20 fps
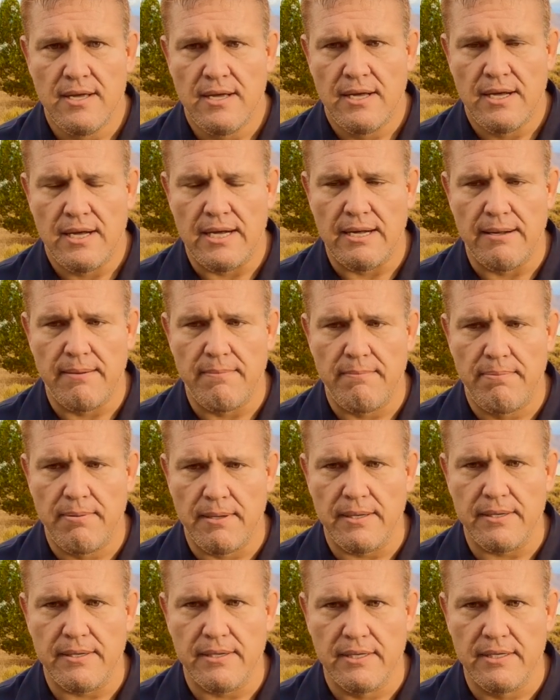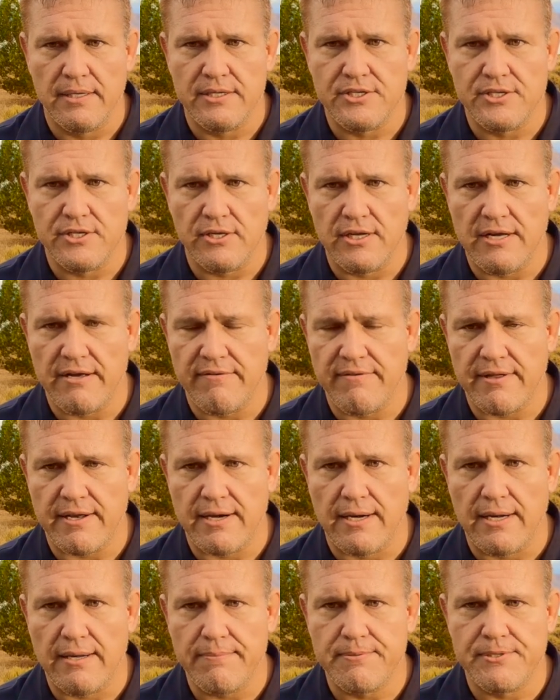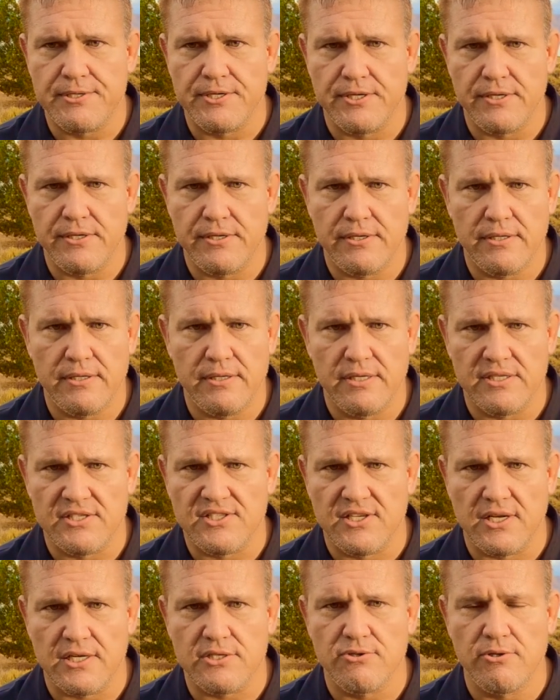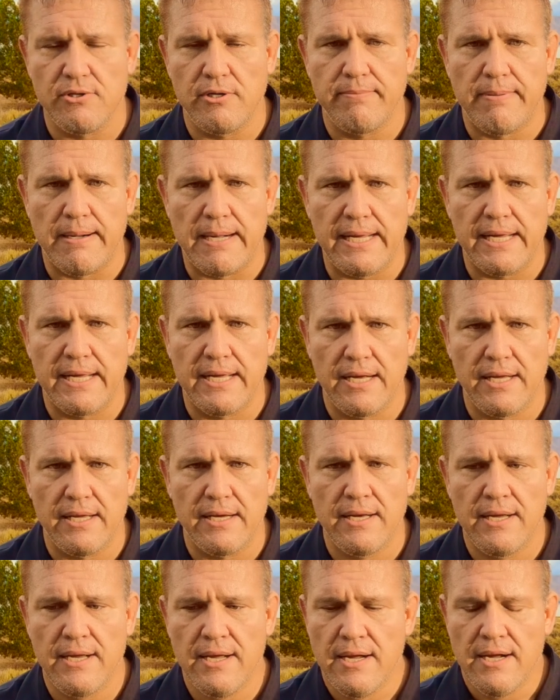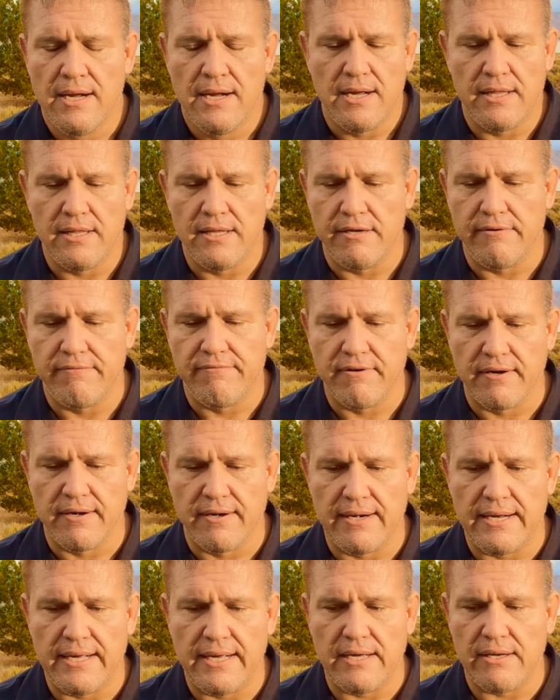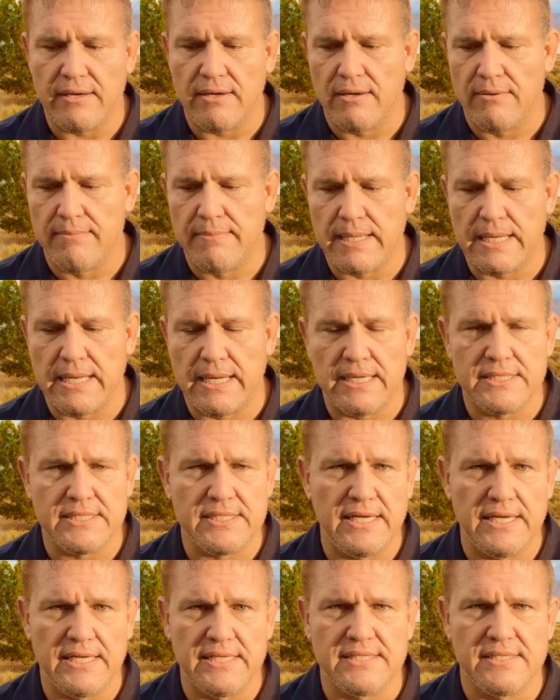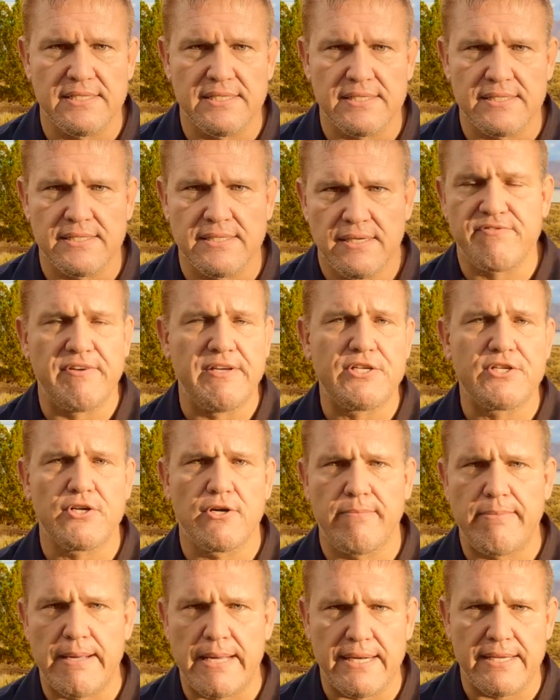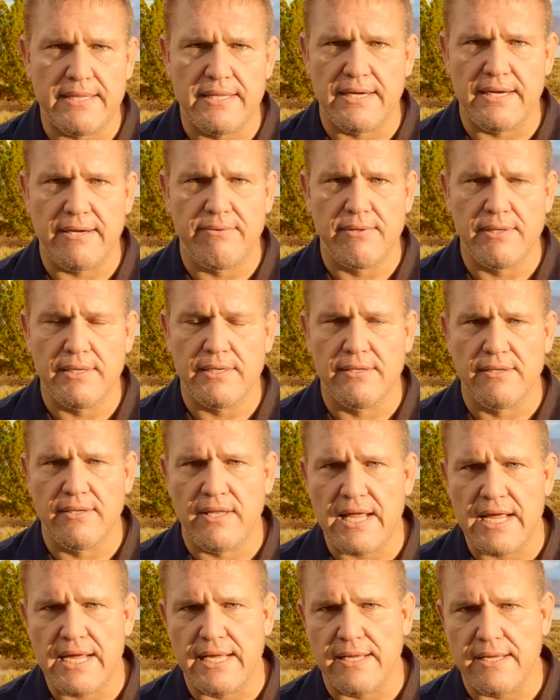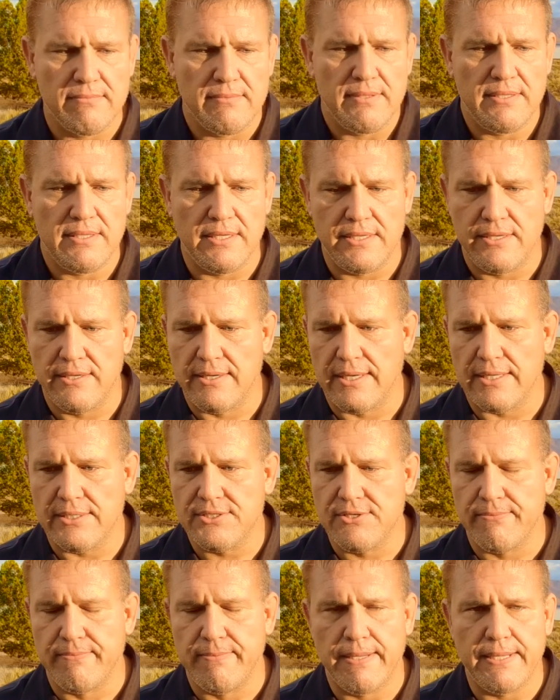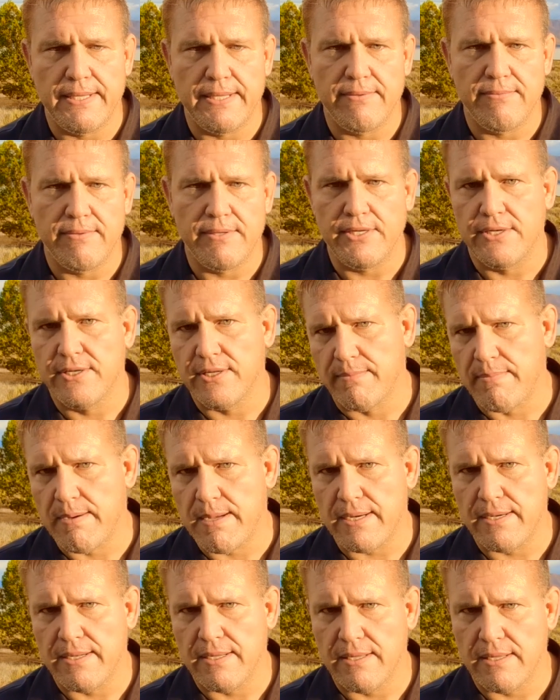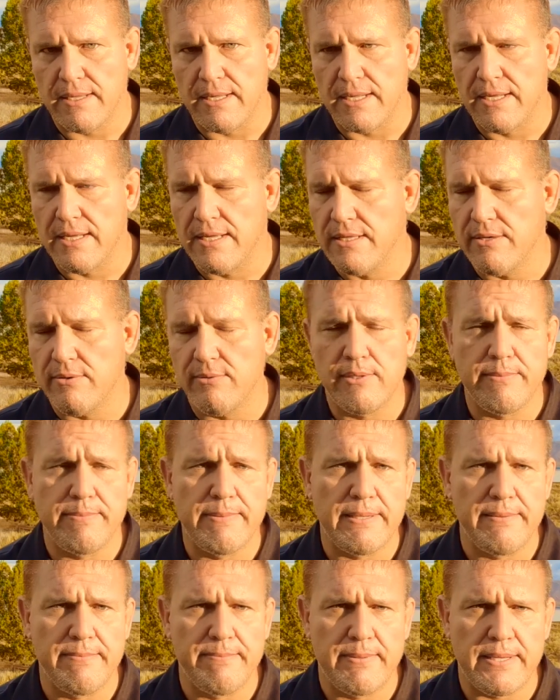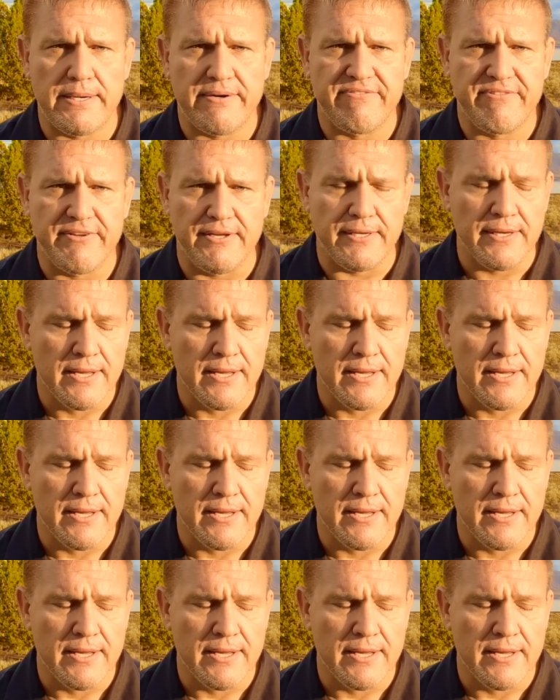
but at least you'll have that option. It sucks when you buy a gun and then you figure out, oh my gosh, it has this feature about it that I really don't like. And then you're out your money when you could have bought a gun that would have been a better fit.